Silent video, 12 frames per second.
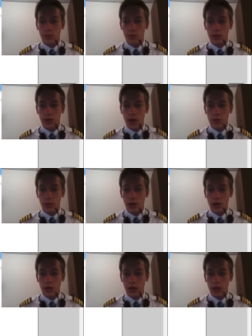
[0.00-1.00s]
down
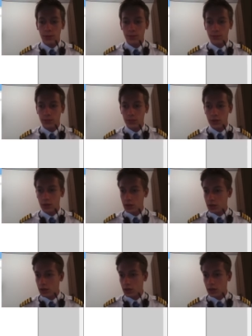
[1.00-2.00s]
below here.
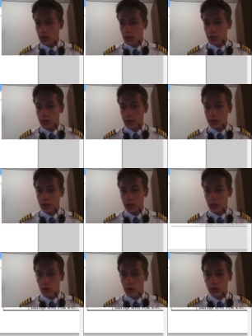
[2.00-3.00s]
Takes a
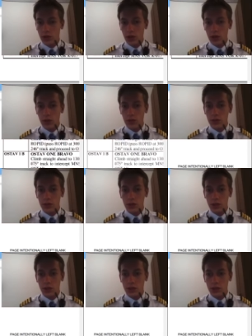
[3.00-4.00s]
little while to load,
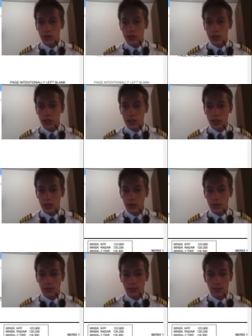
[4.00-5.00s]
as you can see.
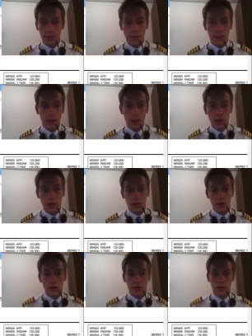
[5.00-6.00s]

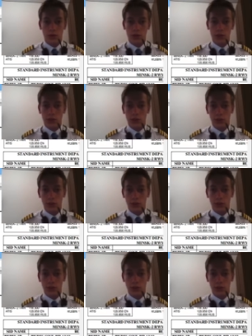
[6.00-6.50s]
For example,